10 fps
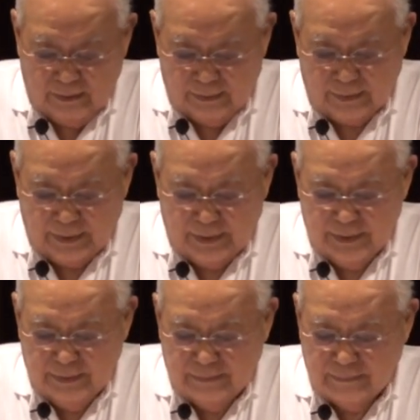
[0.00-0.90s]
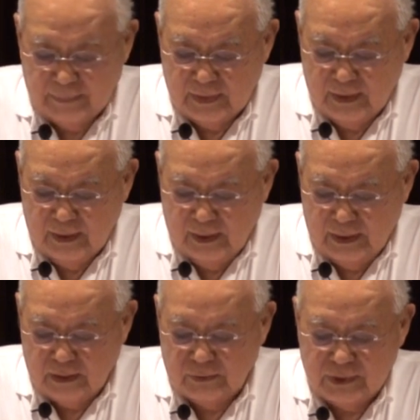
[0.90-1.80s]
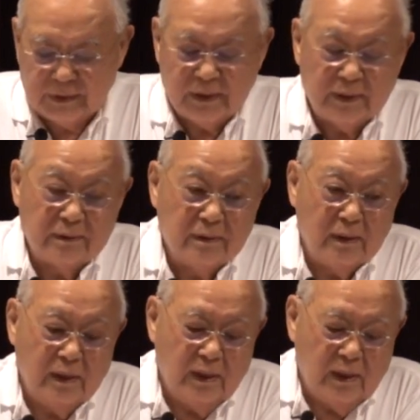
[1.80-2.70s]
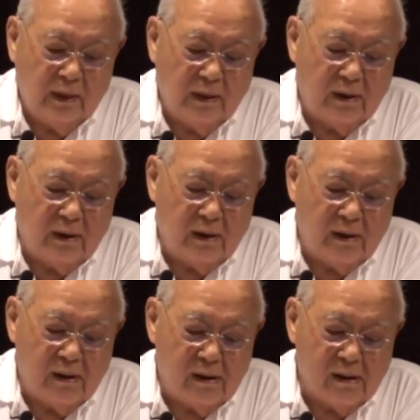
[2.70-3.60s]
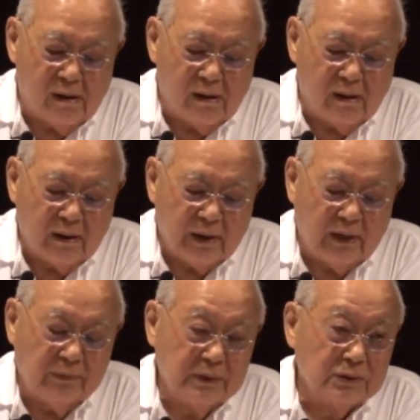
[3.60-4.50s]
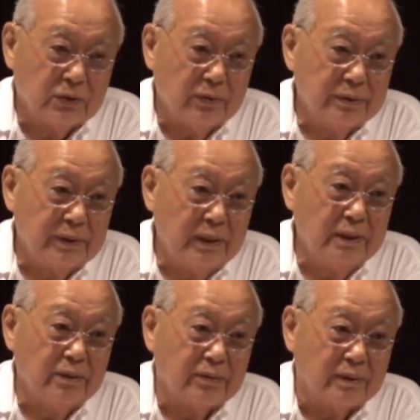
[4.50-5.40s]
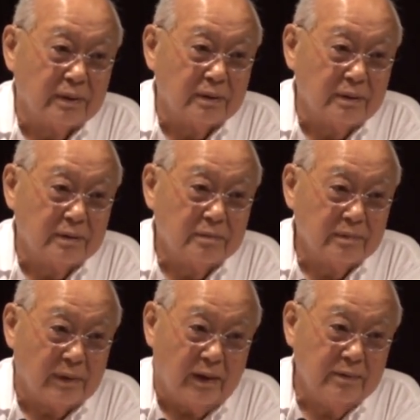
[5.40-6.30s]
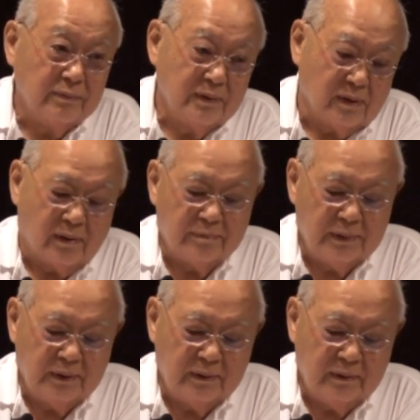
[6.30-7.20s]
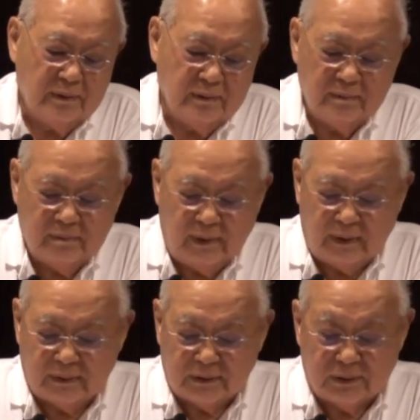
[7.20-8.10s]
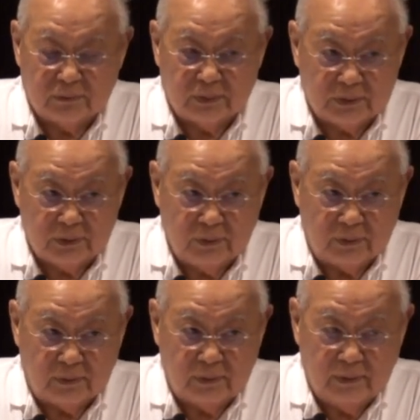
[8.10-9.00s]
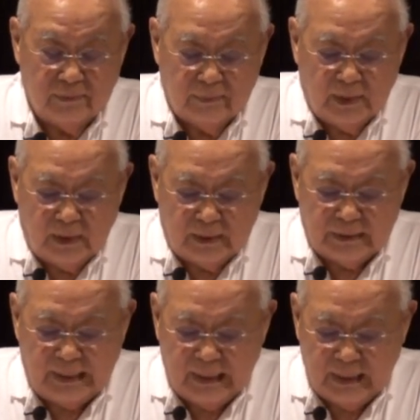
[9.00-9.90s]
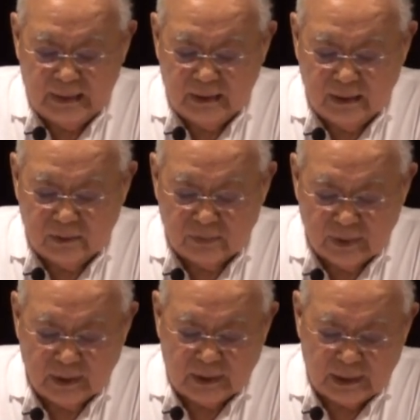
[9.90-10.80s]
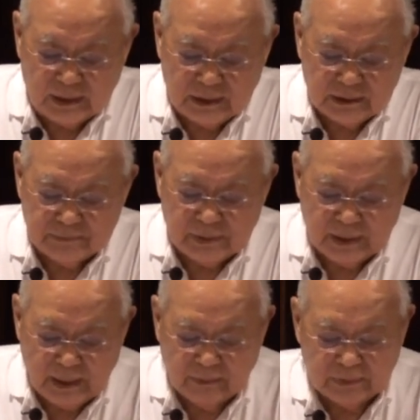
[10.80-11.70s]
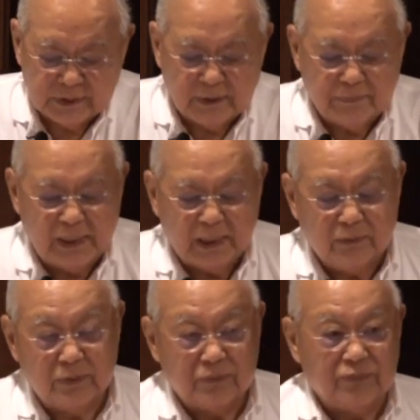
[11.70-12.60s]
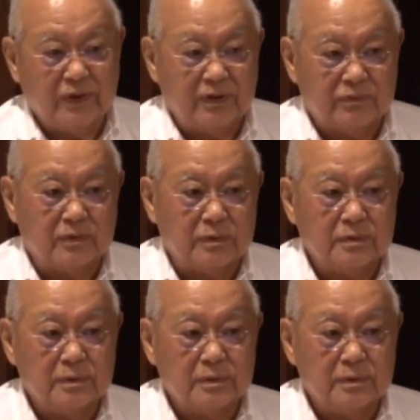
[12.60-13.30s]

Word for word: Okay. And then we said, uh, can we join anything, you know, Navy, Army? answer was no. They didn't realize, but that was a backward favor